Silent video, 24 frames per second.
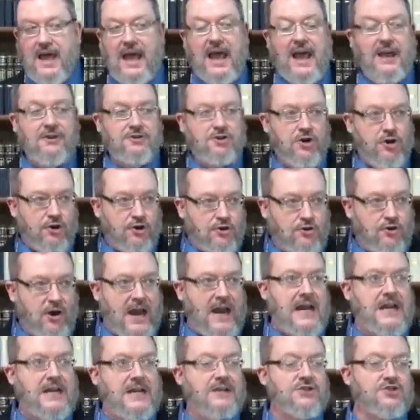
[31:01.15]
And your
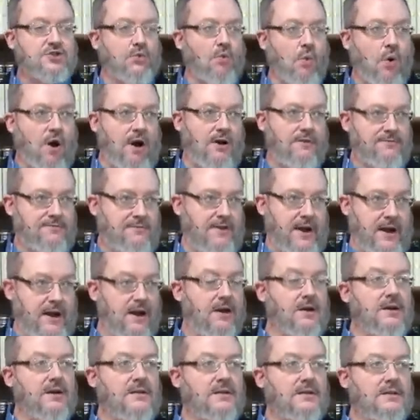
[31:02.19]
greatest
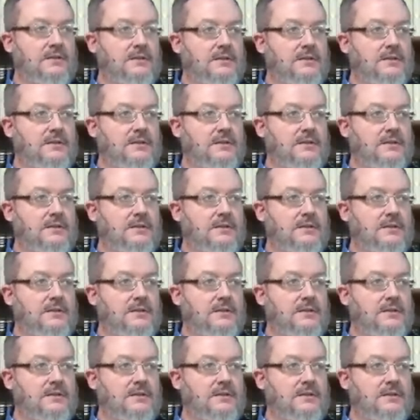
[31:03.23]
warfare